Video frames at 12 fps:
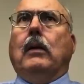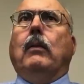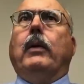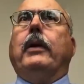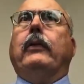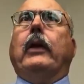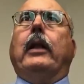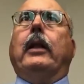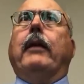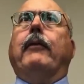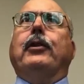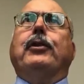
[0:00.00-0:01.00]
When you say
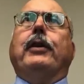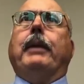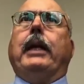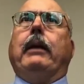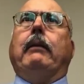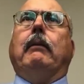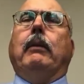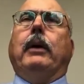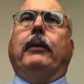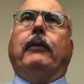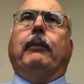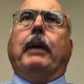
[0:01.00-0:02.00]
leveraged, I mean, with
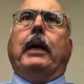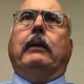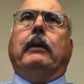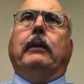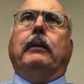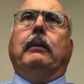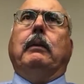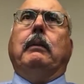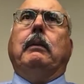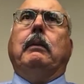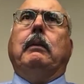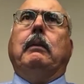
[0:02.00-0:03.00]
respect to,
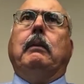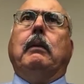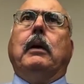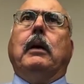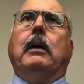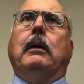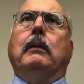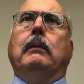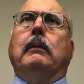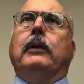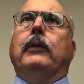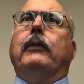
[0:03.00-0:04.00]
uh,
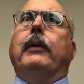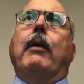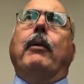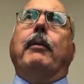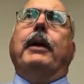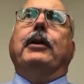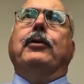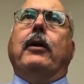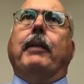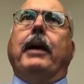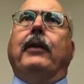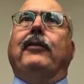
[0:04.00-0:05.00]
just to, I want to make sure
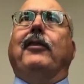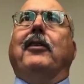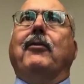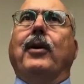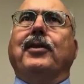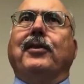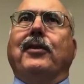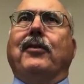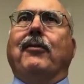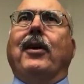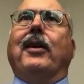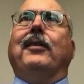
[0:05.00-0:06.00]
I'm answering the question
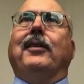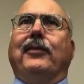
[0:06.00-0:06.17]
correctly.